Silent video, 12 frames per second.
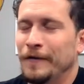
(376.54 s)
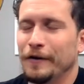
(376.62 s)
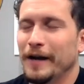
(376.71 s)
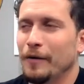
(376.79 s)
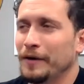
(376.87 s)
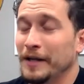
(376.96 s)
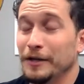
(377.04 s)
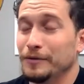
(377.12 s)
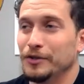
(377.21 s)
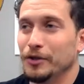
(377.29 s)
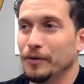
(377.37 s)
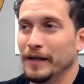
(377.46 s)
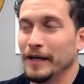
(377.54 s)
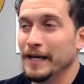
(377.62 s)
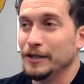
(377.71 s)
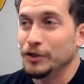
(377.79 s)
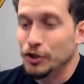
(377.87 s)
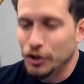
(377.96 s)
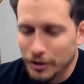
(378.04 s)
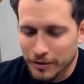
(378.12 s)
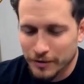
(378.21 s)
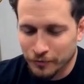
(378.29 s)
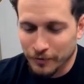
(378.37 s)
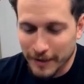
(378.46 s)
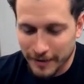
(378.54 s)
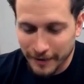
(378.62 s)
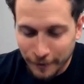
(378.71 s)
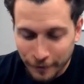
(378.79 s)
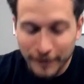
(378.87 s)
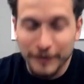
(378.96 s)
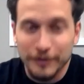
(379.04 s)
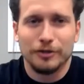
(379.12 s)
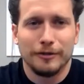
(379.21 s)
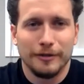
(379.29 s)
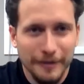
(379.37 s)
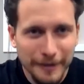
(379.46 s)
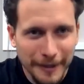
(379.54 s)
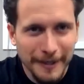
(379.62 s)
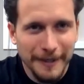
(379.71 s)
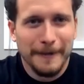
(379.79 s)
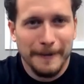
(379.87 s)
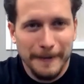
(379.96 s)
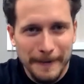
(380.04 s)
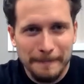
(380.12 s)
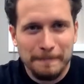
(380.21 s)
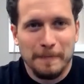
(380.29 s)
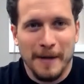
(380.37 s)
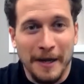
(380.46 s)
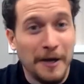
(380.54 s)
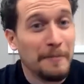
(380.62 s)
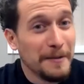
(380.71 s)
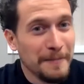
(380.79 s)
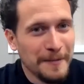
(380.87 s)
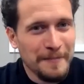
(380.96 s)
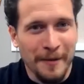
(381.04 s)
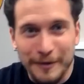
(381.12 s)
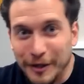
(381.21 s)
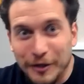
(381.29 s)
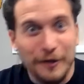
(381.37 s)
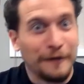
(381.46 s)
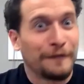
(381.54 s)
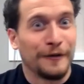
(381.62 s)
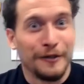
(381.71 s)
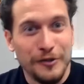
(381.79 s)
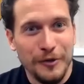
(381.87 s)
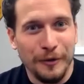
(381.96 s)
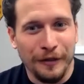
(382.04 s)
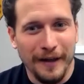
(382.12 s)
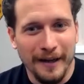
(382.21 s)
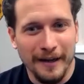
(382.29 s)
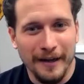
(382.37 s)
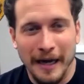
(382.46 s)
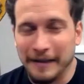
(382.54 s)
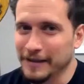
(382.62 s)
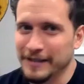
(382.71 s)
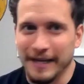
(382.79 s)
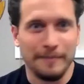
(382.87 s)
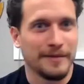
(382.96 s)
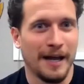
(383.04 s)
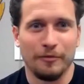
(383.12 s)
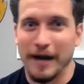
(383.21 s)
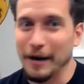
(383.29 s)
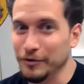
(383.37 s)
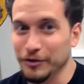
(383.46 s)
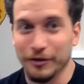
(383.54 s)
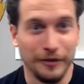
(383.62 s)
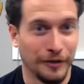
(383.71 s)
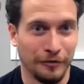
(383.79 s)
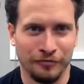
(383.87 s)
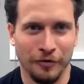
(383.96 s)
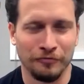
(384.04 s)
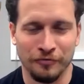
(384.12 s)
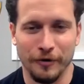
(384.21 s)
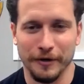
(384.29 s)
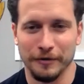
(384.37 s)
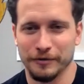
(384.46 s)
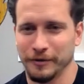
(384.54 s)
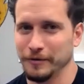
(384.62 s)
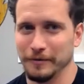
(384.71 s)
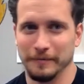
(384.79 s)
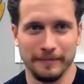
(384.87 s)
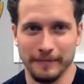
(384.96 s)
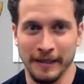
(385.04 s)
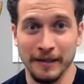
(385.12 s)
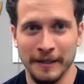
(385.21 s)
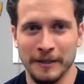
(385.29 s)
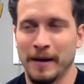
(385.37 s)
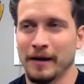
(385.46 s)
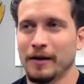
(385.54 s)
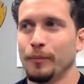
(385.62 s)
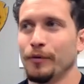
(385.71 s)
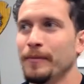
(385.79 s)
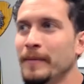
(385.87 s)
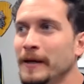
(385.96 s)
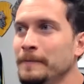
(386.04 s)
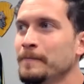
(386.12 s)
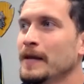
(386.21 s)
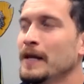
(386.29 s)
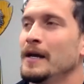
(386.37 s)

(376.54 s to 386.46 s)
figured out what he was doing. He had just recently finished a commitment and was like looking for his new thing at the same time where I was looking to grow Royal. So he links back up with me.